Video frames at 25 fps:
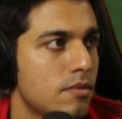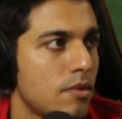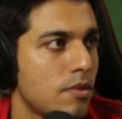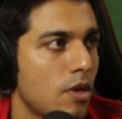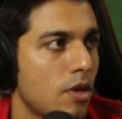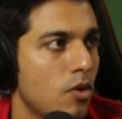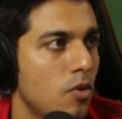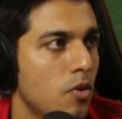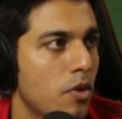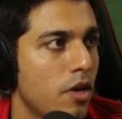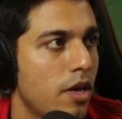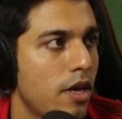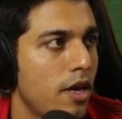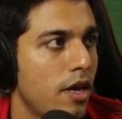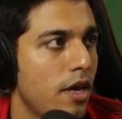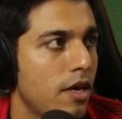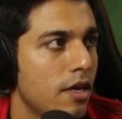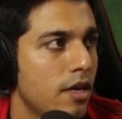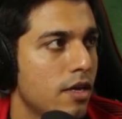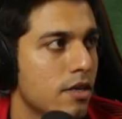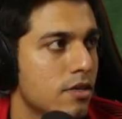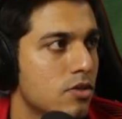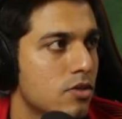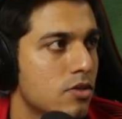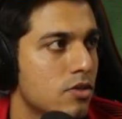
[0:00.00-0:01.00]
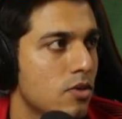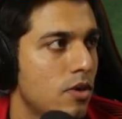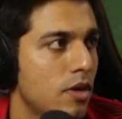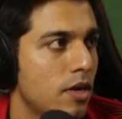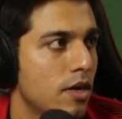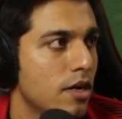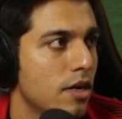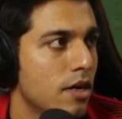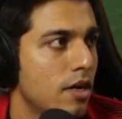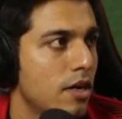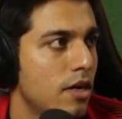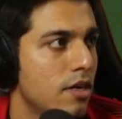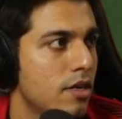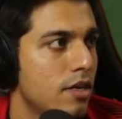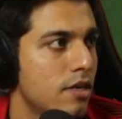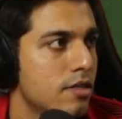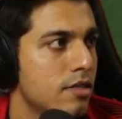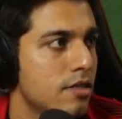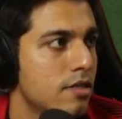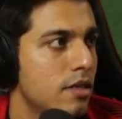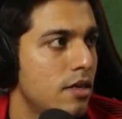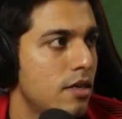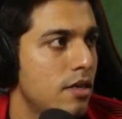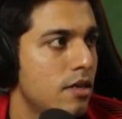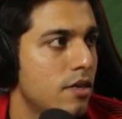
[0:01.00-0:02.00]
Okay, so our gun is
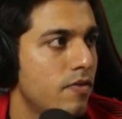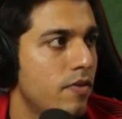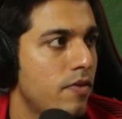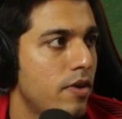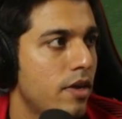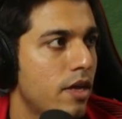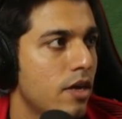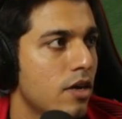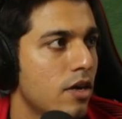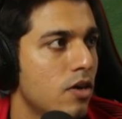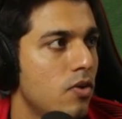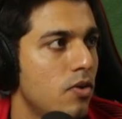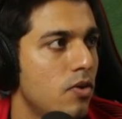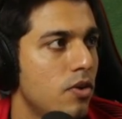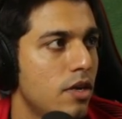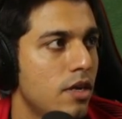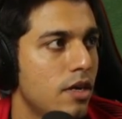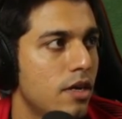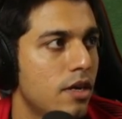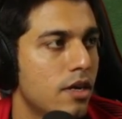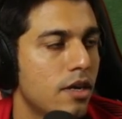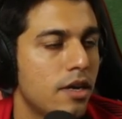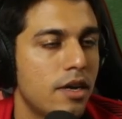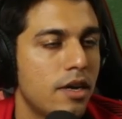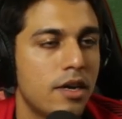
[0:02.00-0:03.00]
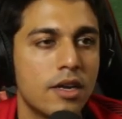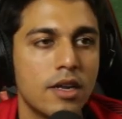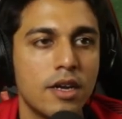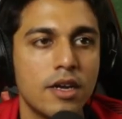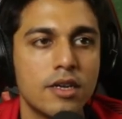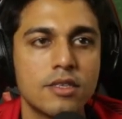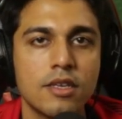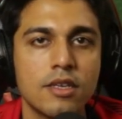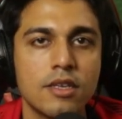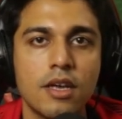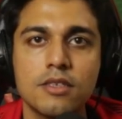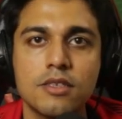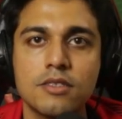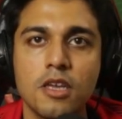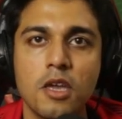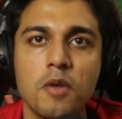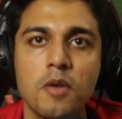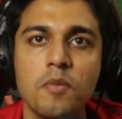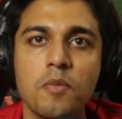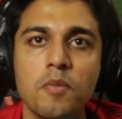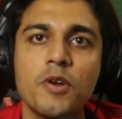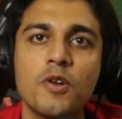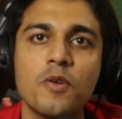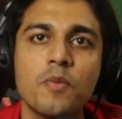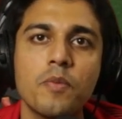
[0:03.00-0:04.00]
here. When I go near it, it's asking
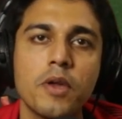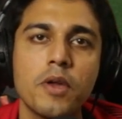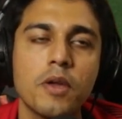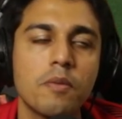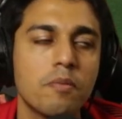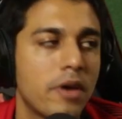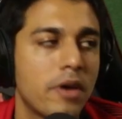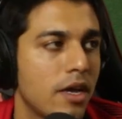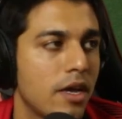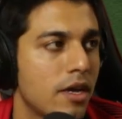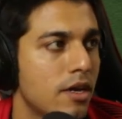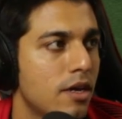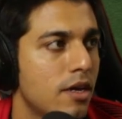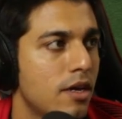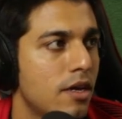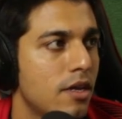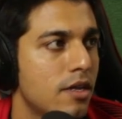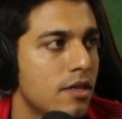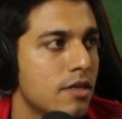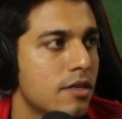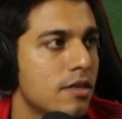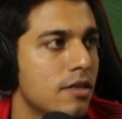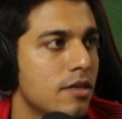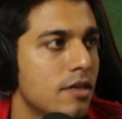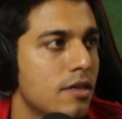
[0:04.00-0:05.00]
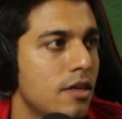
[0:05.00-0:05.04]
me to pick my gun.